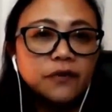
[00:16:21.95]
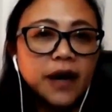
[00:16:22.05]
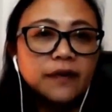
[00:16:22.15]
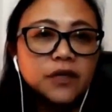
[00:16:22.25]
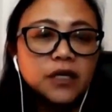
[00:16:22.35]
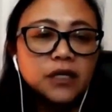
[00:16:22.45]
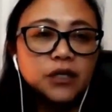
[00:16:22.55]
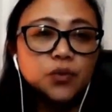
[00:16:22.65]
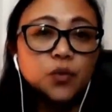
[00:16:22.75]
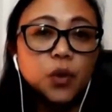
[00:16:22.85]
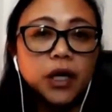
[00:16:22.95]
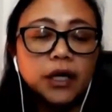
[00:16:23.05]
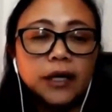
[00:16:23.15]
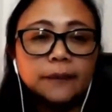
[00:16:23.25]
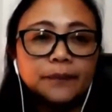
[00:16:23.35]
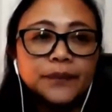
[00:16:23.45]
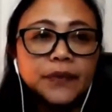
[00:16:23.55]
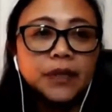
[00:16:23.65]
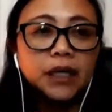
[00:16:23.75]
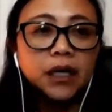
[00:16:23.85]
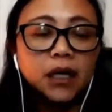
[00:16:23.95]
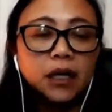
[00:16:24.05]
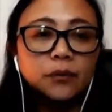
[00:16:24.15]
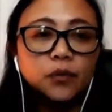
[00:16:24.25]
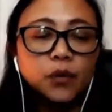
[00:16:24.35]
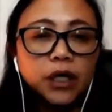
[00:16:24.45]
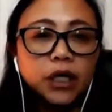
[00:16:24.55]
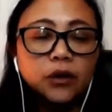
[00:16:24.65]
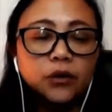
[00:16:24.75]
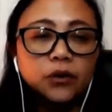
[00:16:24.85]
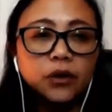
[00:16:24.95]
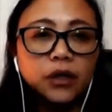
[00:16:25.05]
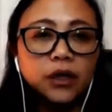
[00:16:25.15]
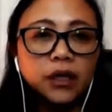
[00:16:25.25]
5 years working, or